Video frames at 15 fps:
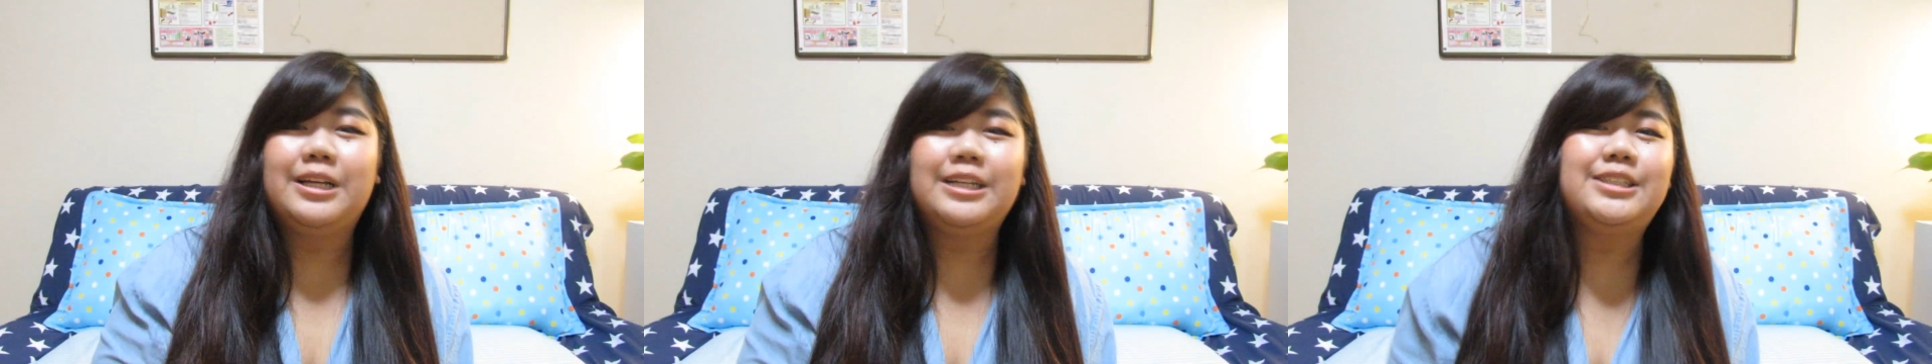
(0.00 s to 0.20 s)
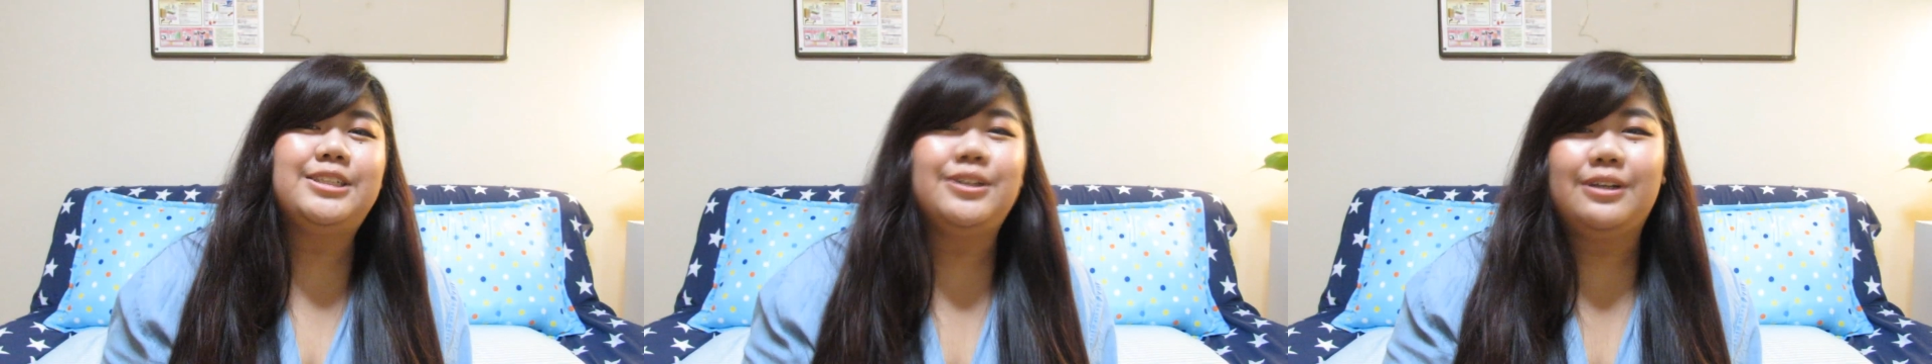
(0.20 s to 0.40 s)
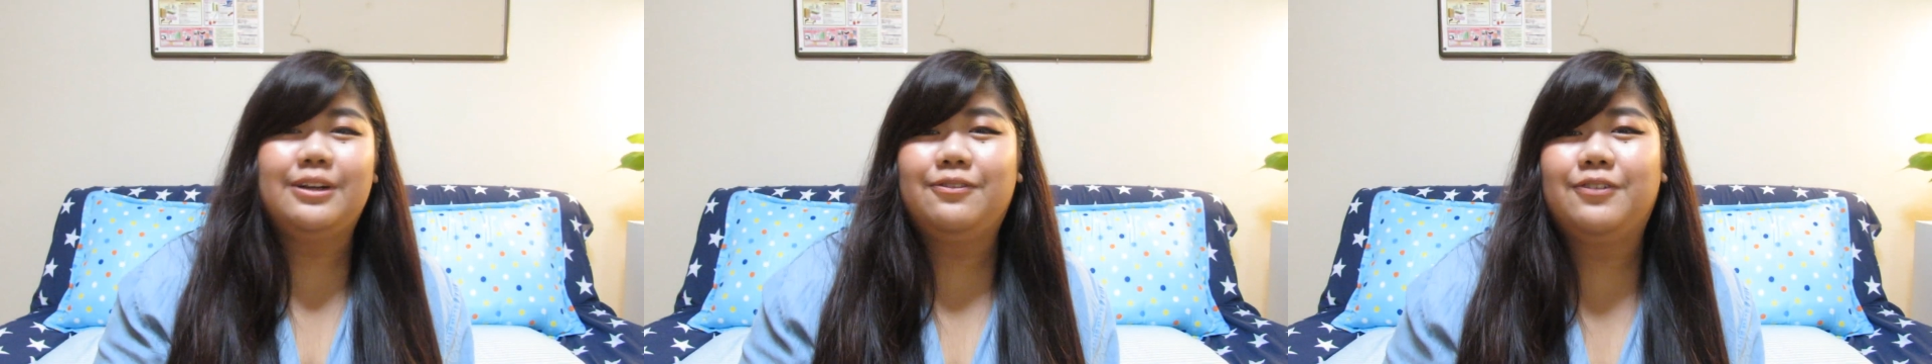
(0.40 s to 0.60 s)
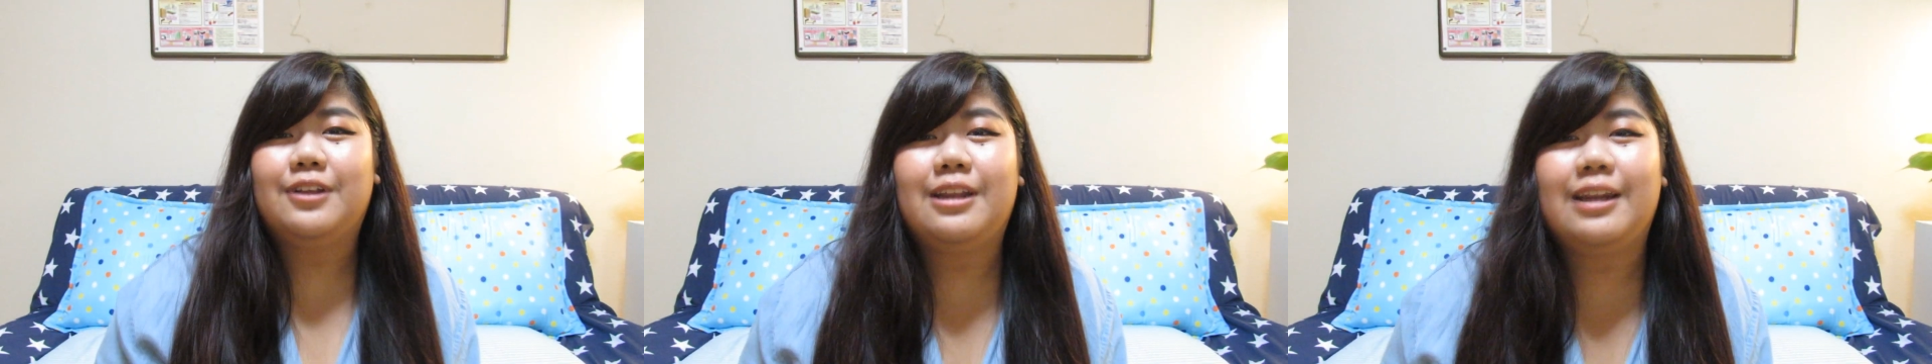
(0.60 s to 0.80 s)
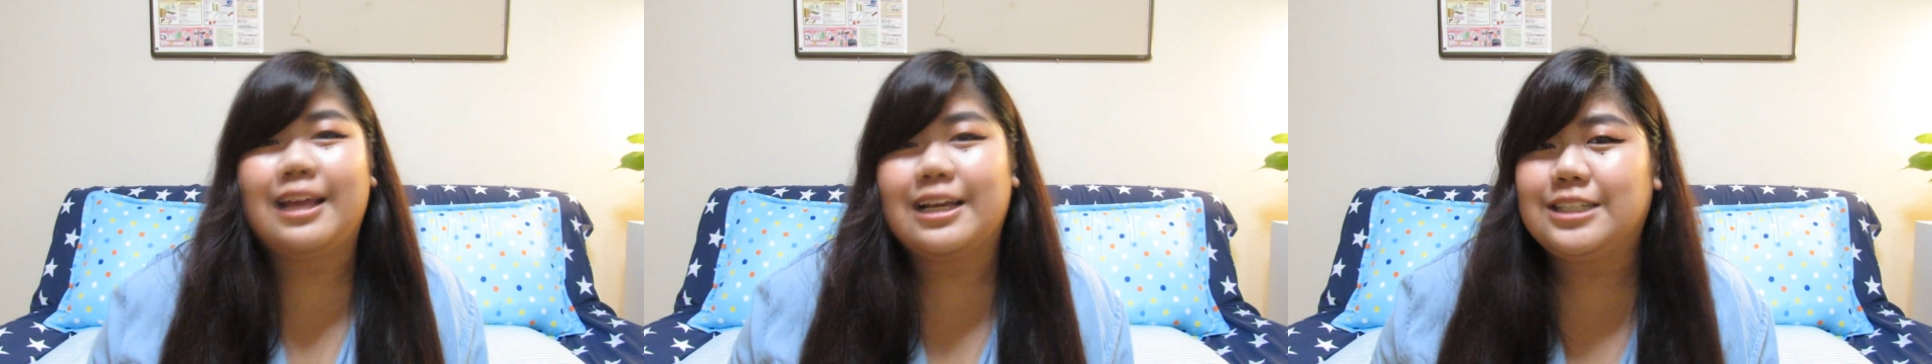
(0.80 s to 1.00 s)
Please tune in for
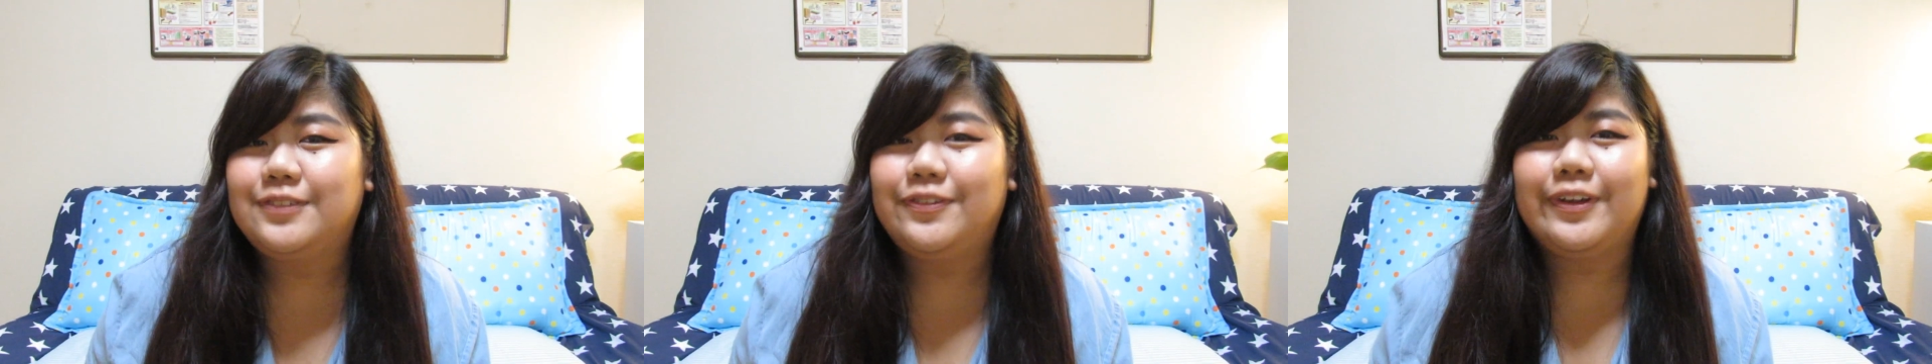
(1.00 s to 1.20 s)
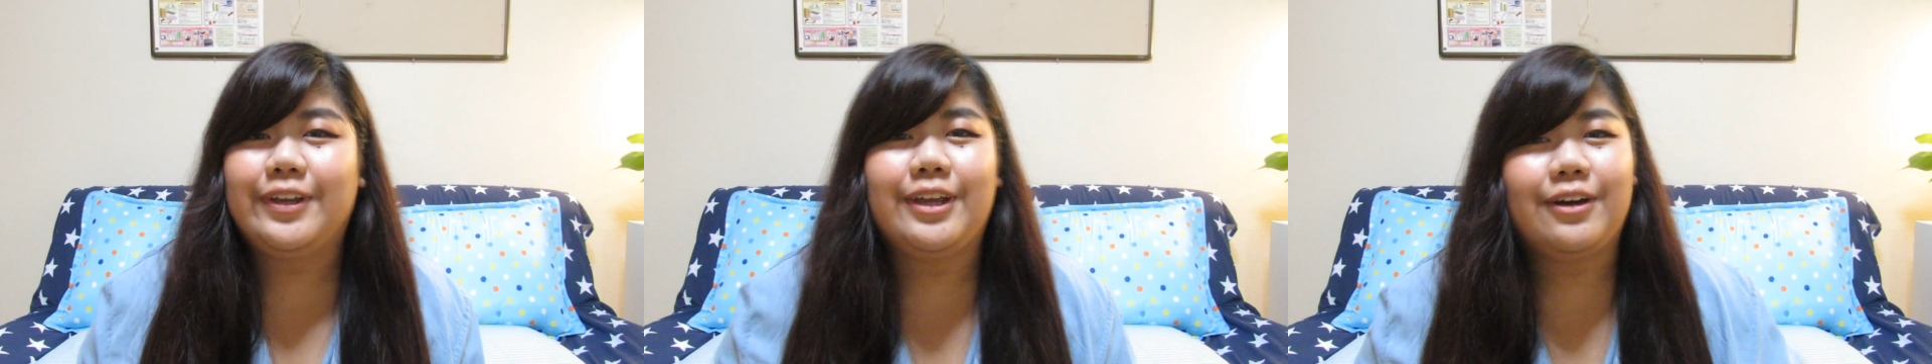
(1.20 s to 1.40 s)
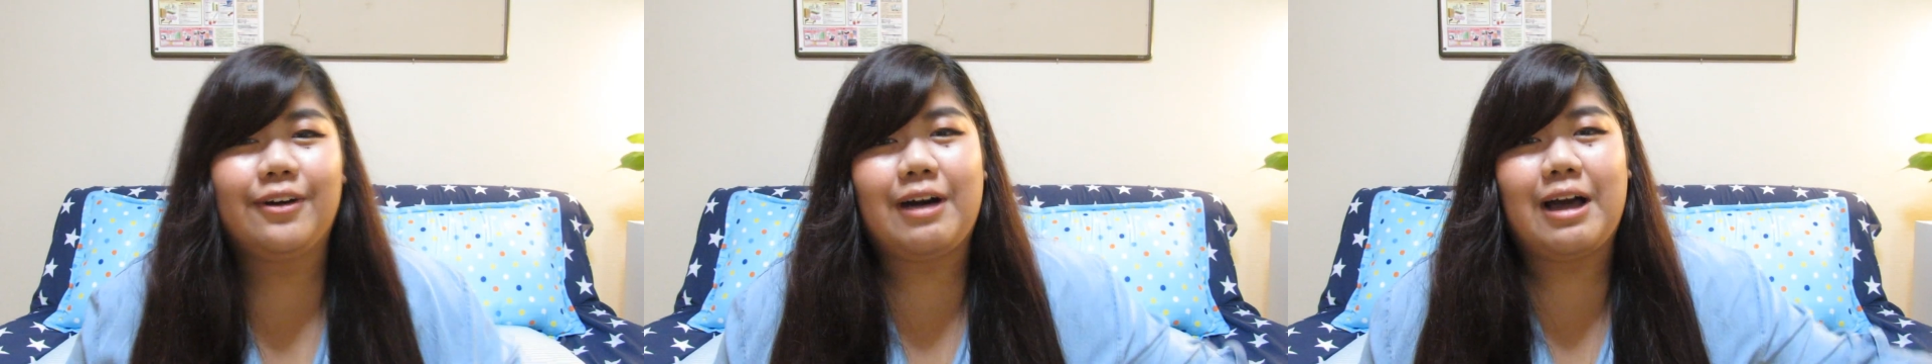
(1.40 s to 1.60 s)
the next video.